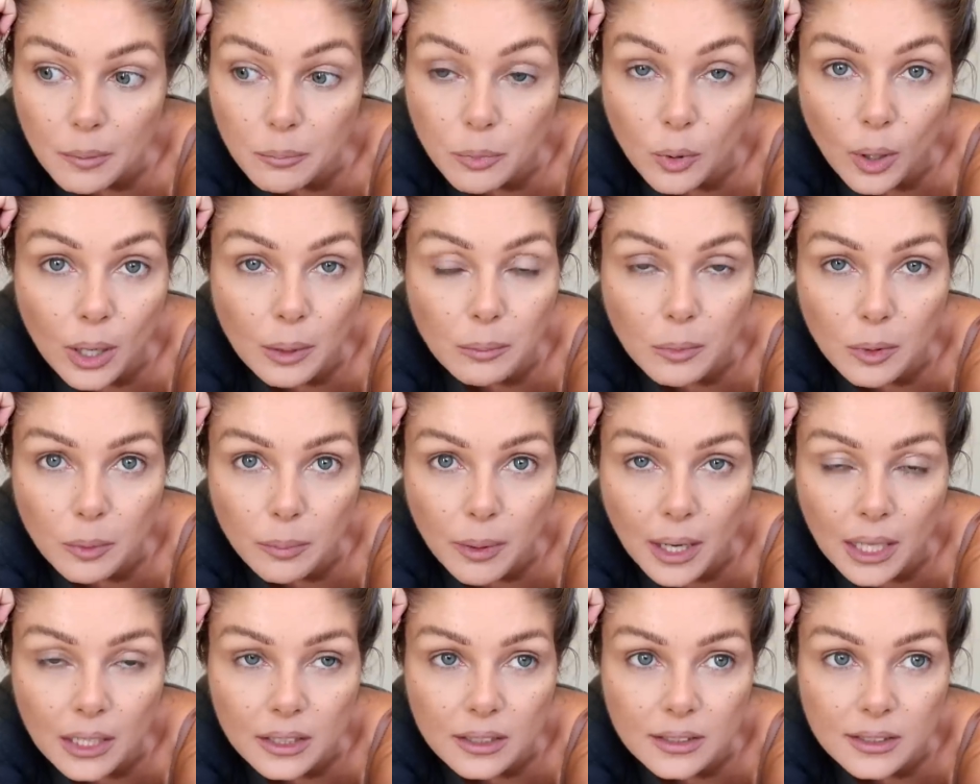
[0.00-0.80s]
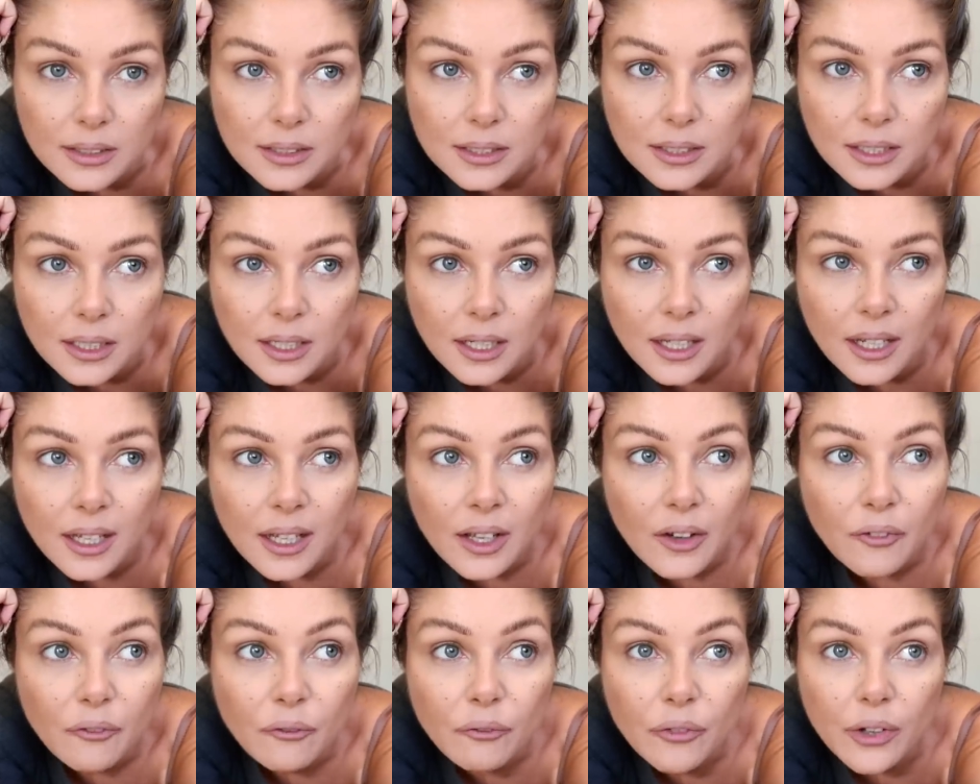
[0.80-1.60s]
Primal Palette
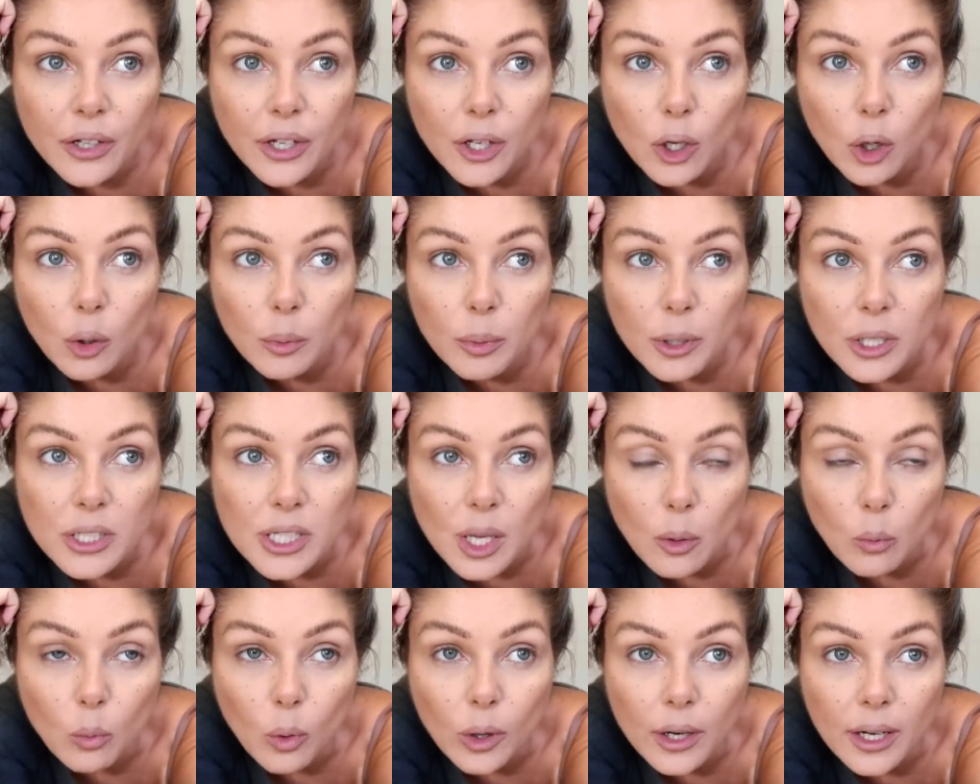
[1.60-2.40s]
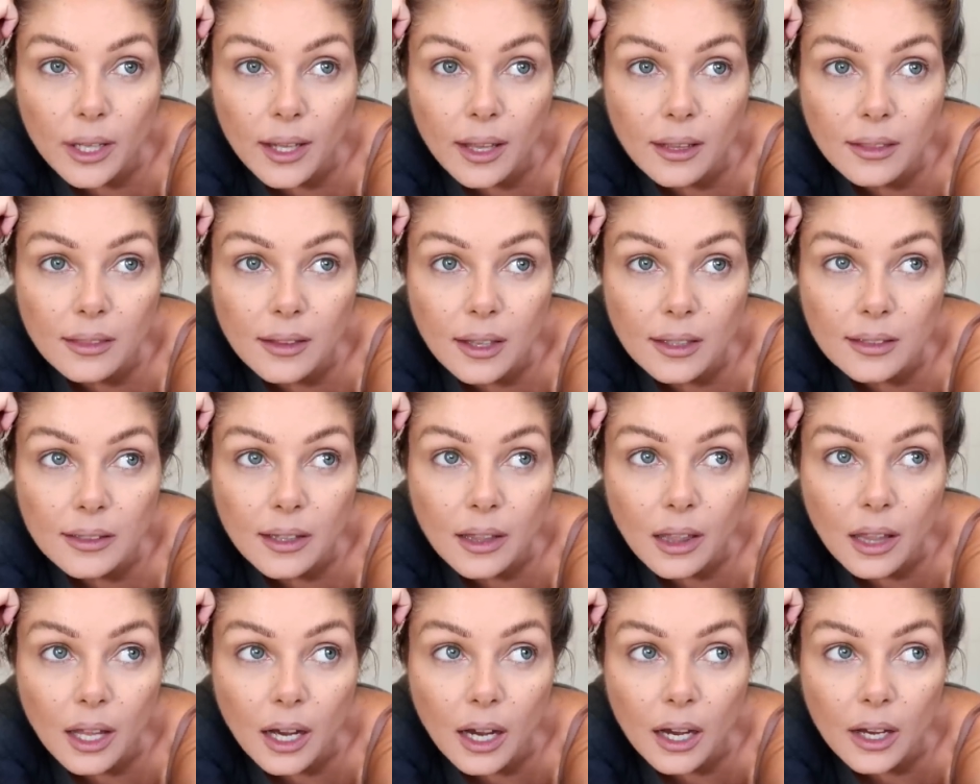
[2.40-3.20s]
video, because I want to get that
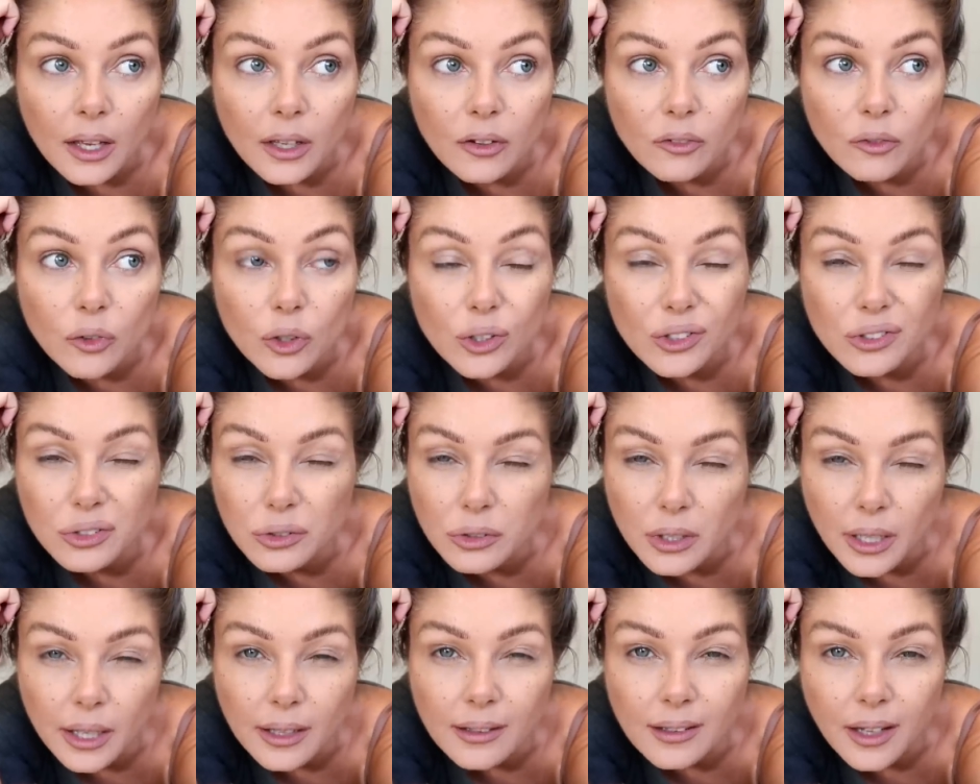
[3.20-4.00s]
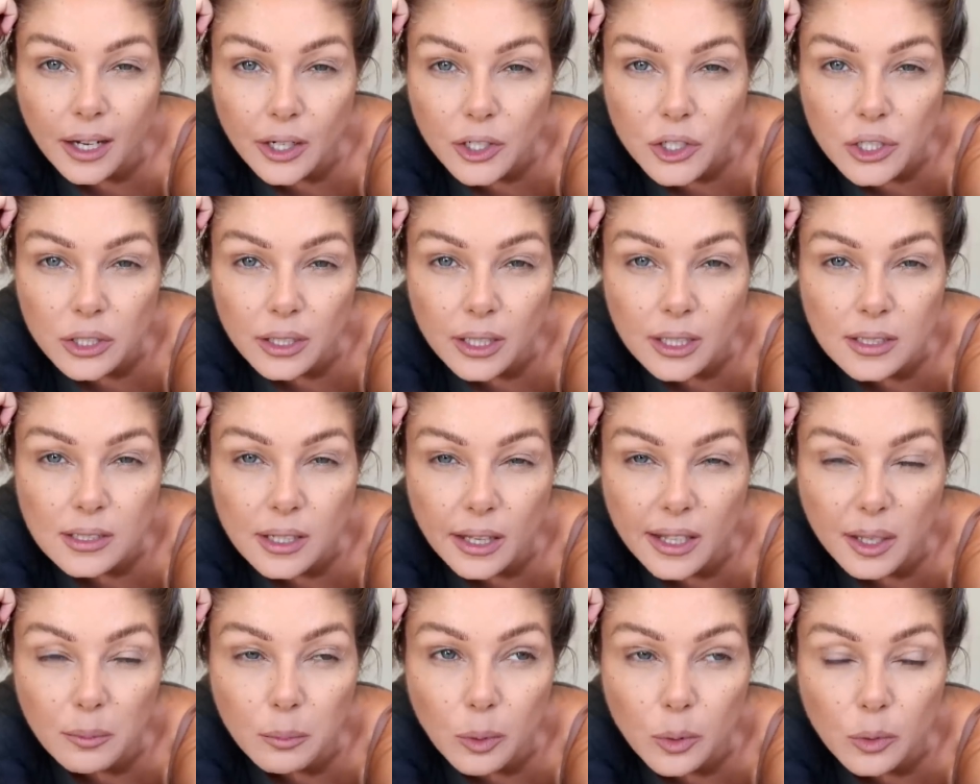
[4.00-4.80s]
live today. Actually, it's
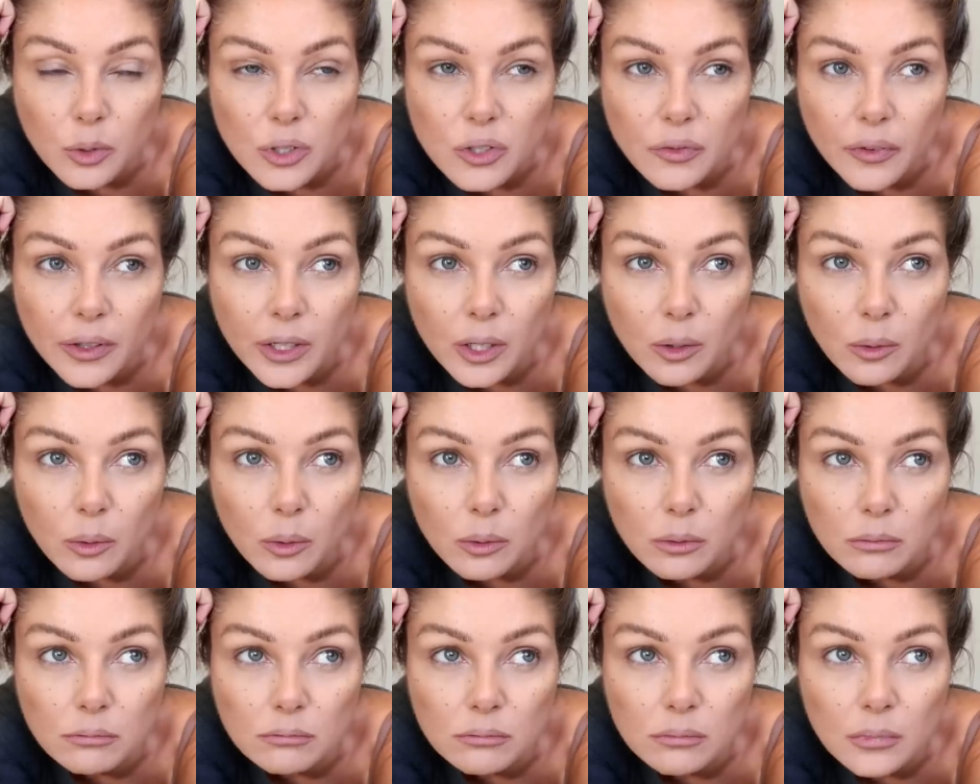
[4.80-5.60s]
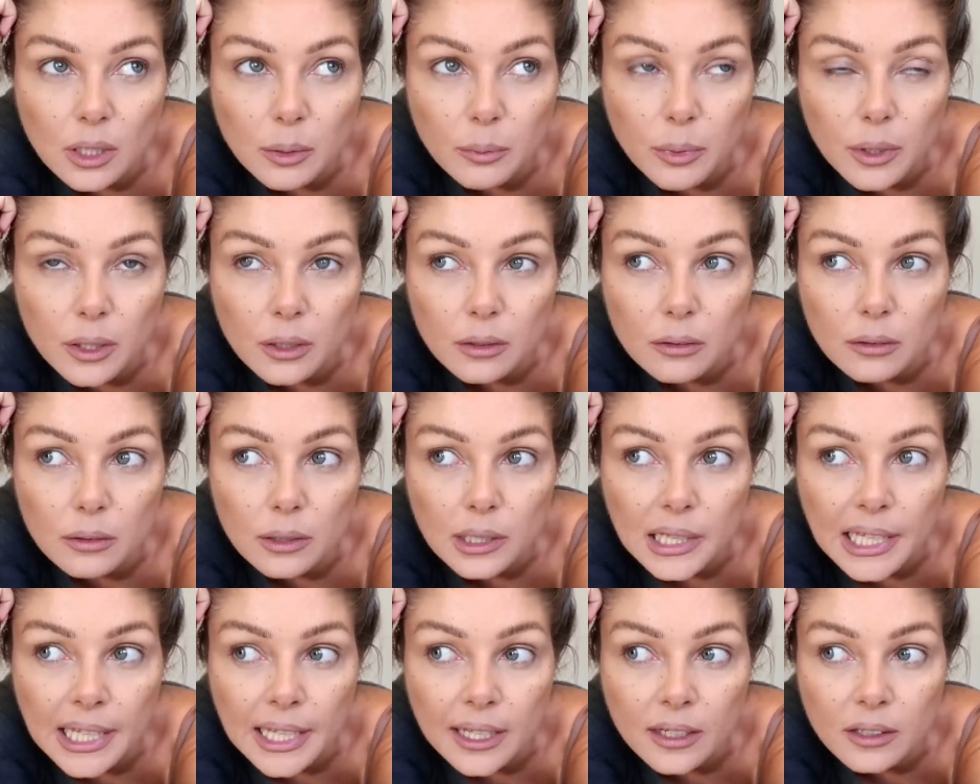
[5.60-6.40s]
like a bonus video, maybe
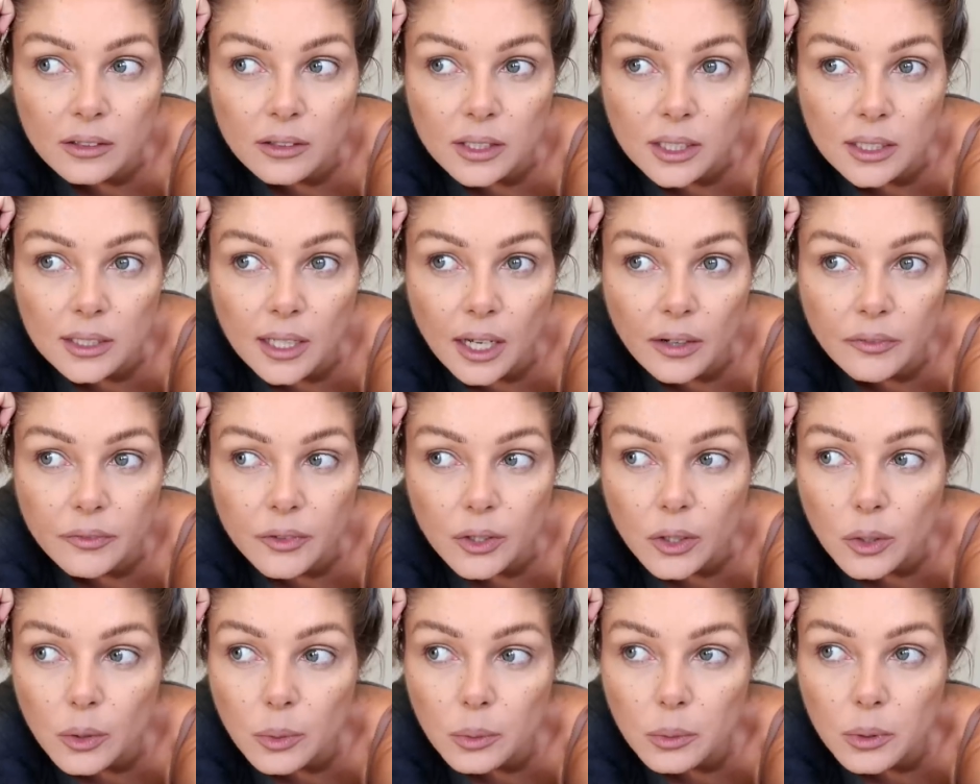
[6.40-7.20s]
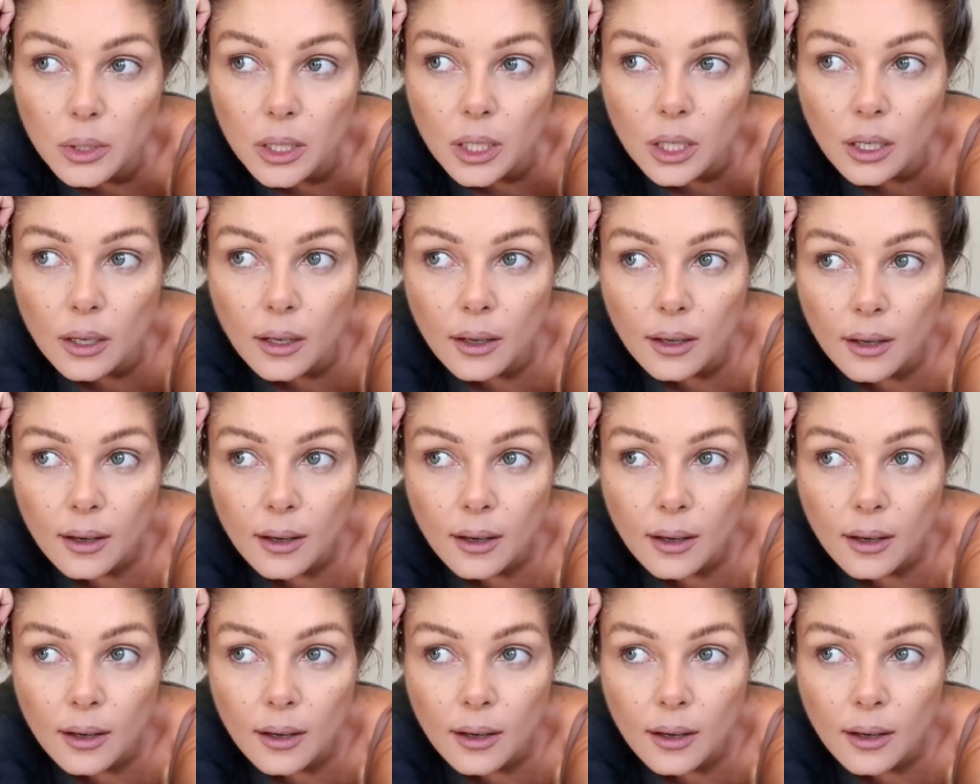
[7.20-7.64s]
later in the afternoon.